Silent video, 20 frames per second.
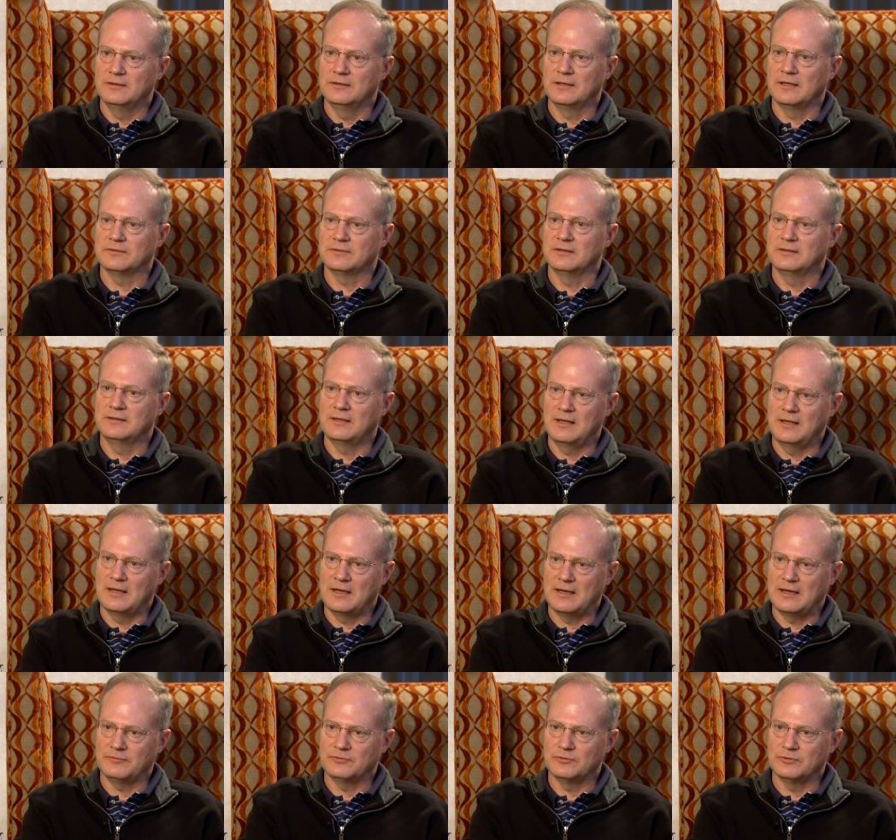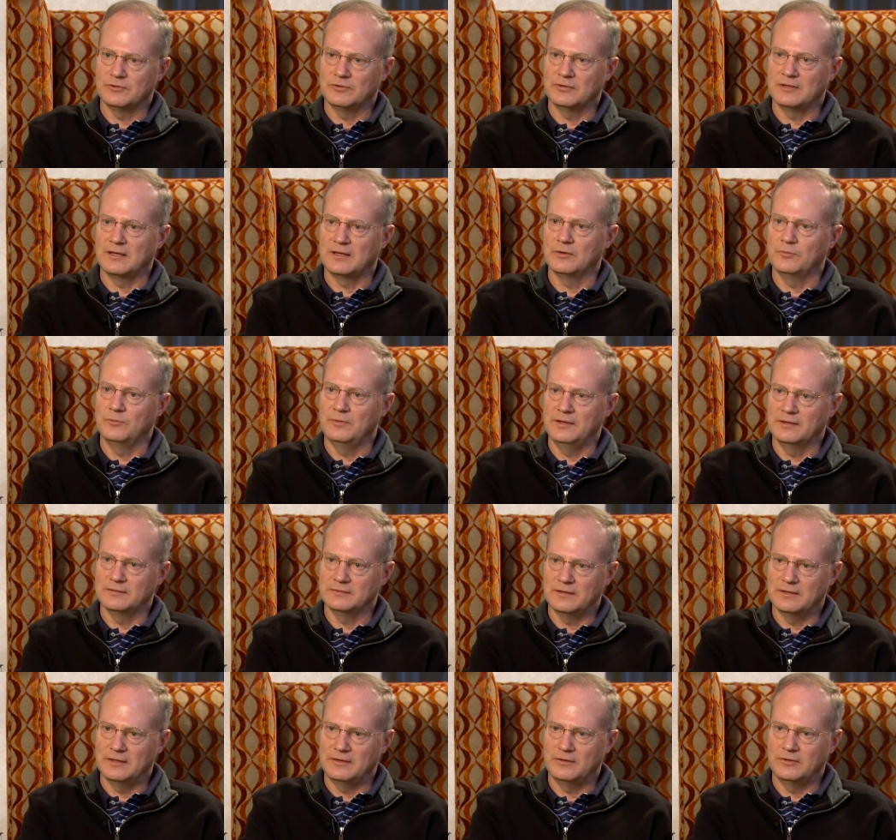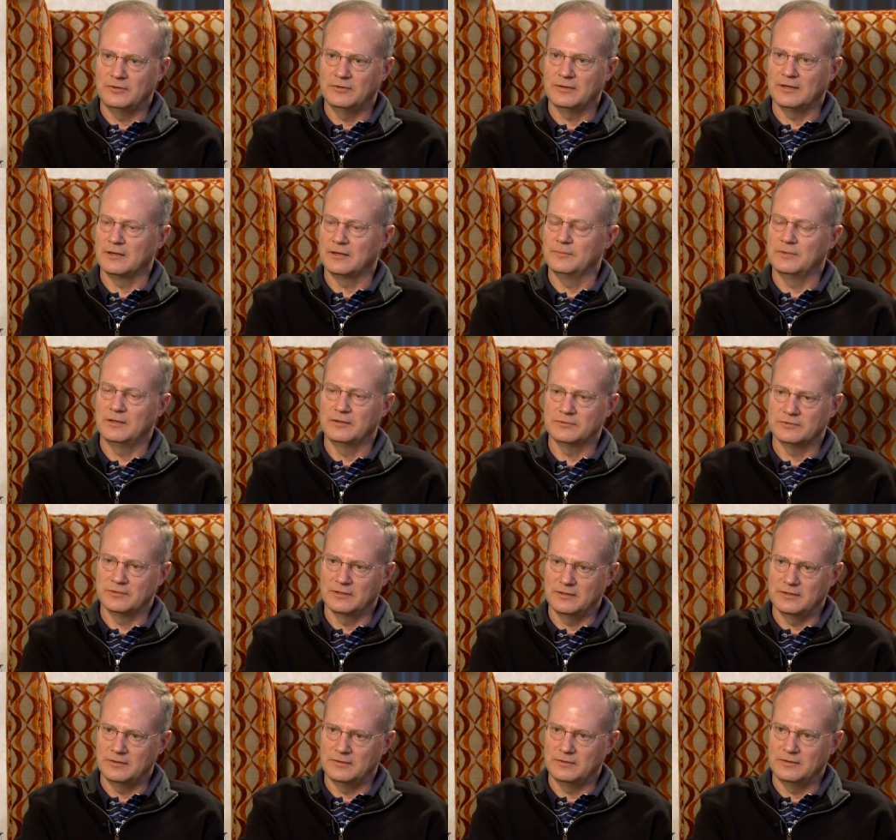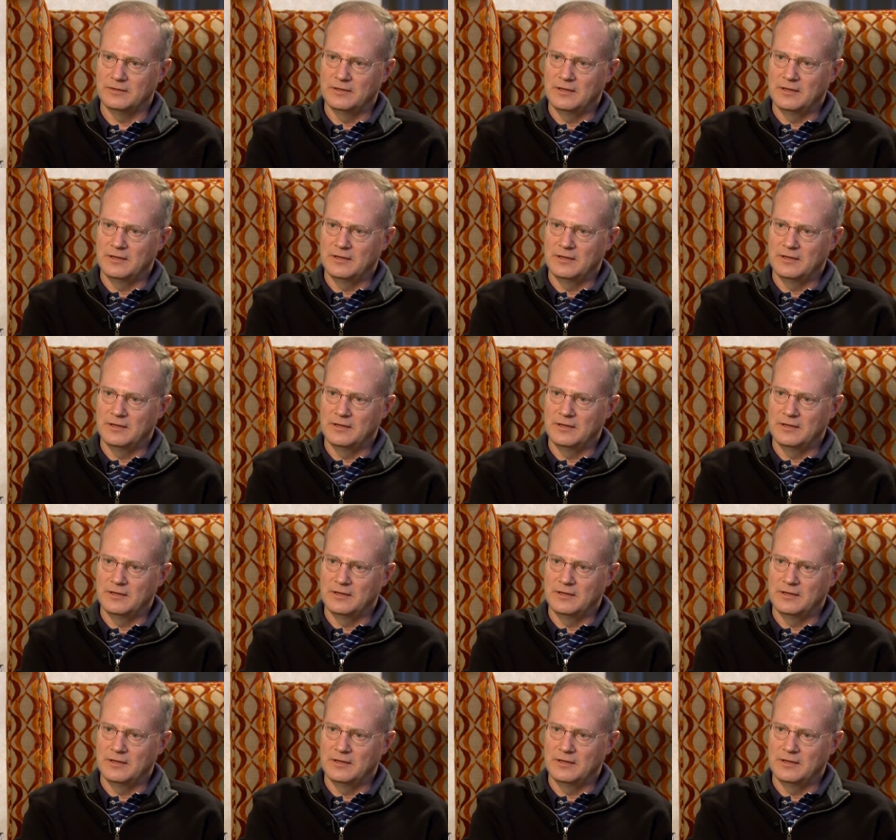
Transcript: not the day after, not a week later, not a month later.